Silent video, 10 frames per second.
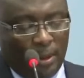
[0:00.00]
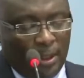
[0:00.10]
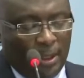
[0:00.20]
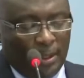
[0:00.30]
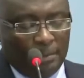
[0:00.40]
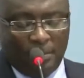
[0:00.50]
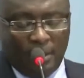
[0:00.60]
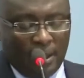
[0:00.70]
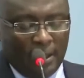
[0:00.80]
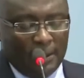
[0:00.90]

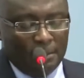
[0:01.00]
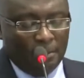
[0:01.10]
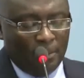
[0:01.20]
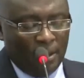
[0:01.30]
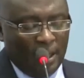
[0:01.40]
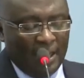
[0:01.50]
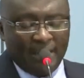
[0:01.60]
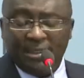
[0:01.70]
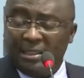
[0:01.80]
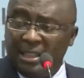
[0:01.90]

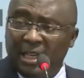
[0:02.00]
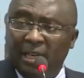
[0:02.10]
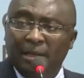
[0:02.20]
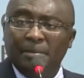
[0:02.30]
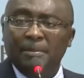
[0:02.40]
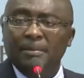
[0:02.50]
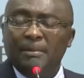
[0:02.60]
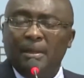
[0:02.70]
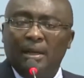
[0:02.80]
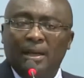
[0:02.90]
last year,
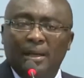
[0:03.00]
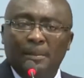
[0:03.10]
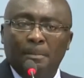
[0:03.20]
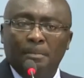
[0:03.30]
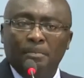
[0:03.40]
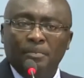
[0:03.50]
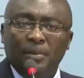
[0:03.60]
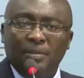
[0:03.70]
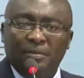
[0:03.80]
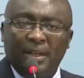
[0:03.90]

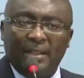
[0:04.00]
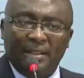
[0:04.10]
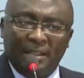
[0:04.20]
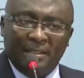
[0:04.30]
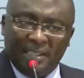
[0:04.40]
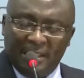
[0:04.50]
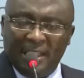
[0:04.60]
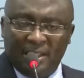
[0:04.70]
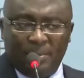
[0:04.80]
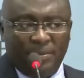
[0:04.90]
in fact, and the
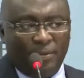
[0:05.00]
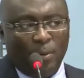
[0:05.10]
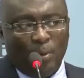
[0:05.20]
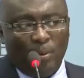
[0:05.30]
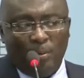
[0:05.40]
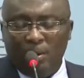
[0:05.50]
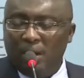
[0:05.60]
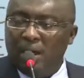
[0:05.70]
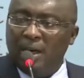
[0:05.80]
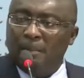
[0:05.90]
years before,
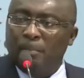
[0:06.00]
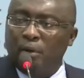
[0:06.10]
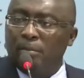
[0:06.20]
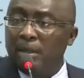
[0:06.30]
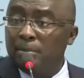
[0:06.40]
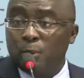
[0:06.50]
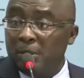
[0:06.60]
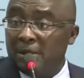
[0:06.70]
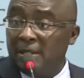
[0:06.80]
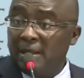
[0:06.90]
problems
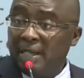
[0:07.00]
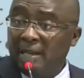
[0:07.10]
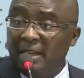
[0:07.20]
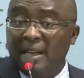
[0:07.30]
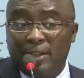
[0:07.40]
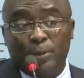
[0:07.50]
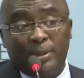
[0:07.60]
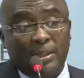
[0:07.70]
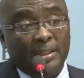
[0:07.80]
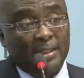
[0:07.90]
with
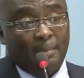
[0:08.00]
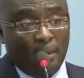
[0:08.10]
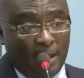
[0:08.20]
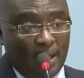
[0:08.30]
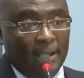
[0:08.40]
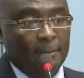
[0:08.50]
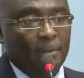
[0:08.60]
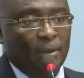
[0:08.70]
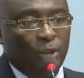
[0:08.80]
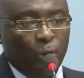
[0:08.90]
electricity supply,
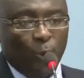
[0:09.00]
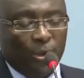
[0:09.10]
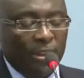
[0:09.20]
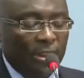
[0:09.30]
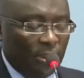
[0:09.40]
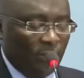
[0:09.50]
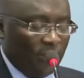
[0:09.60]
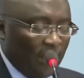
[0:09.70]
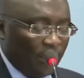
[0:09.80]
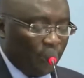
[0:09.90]
shortages
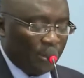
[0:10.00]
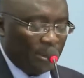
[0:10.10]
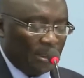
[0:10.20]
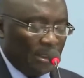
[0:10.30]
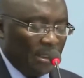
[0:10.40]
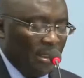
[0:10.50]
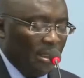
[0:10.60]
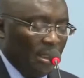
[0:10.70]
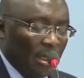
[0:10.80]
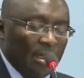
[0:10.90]
of electricity,
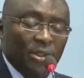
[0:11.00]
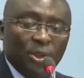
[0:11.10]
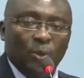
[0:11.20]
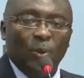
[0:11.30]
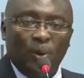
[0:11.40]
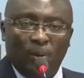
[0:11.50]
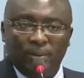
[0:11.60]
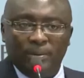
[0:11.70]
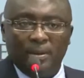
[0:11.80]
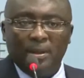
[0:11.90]
and so
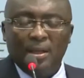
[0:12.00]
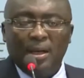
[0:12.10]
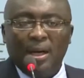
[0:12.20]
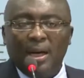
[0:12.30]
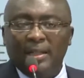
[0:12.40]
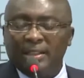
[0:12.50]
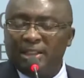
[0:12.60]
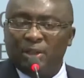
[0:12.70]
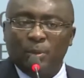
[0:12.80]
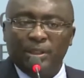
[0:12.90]
on. The
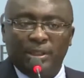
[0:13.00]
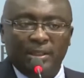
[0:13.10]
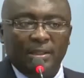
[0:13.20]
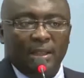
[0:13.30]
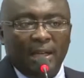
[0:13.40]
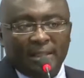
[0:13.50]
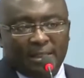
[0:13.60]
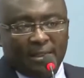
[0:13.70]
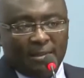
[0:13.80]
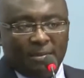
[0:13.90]
situation
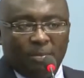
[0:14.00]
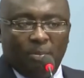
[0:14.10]
has